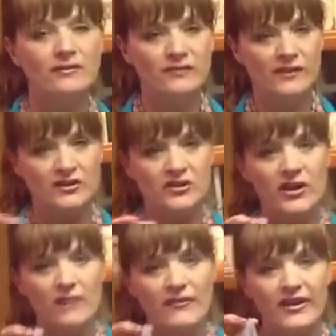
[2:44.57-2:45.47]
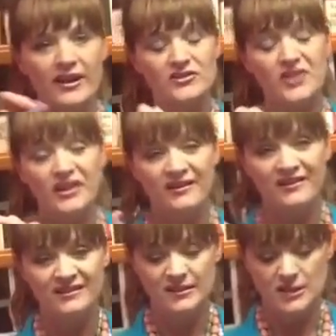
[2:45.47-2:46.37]
feature of our kitchen
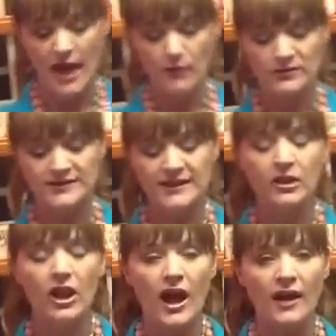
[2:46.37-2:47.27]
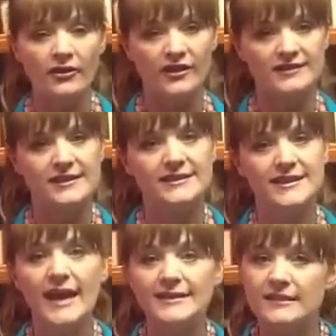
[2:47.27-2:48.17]
towels and cloth is the
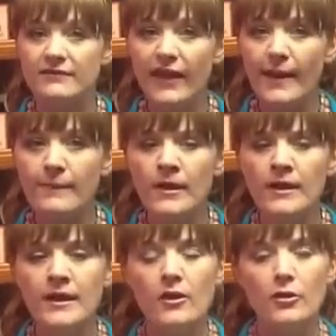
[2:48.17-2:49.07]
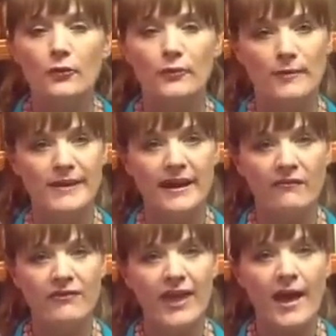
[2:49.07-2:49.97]
size of them, the ribbing
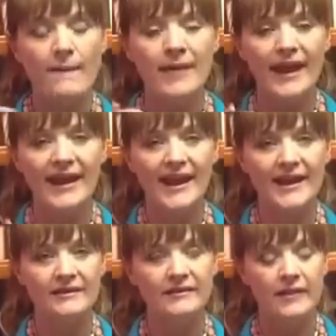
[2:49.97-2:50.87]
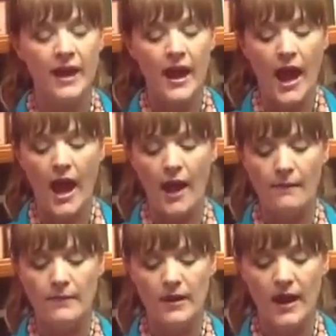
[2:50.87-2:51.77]
of them, and
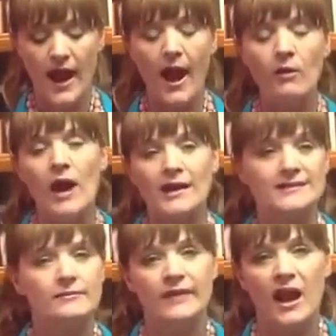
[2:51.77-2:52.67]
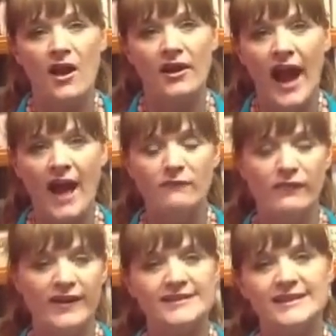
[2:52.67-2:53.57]
how awesome they are on
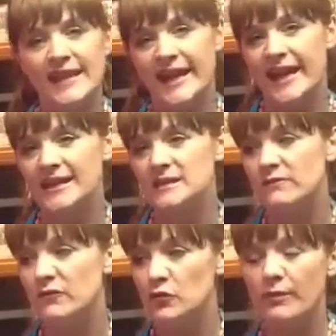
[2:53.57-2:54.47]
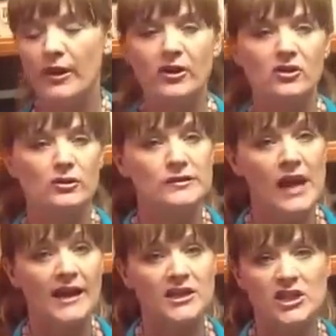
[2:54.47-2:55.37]
faces, hands, food particles,
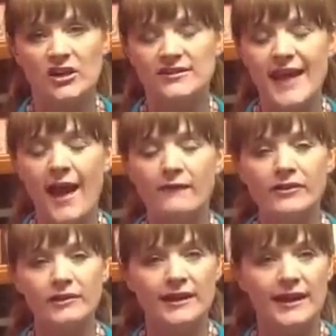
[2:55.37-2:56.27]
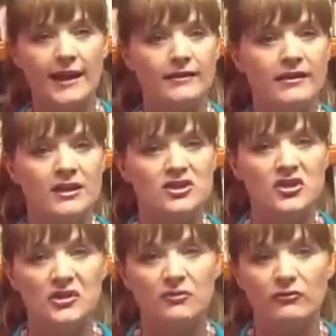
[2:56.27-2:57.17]
high chairs, everything and anything,
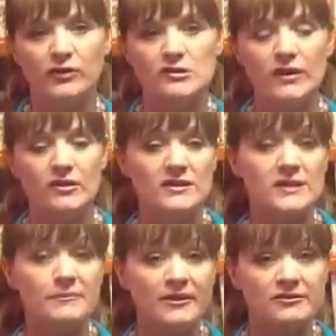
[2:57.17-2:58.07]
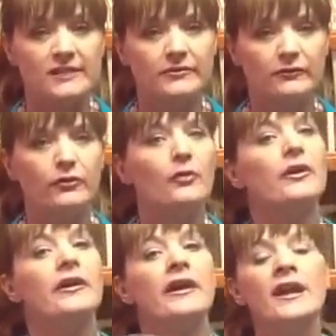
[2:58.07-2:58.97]
dirty refrigerators, spills on the
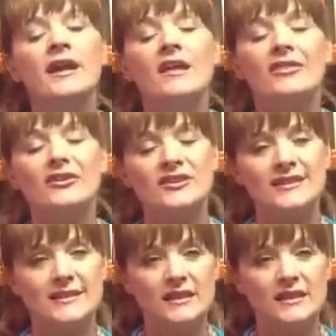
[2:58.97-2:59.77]
floor. They're just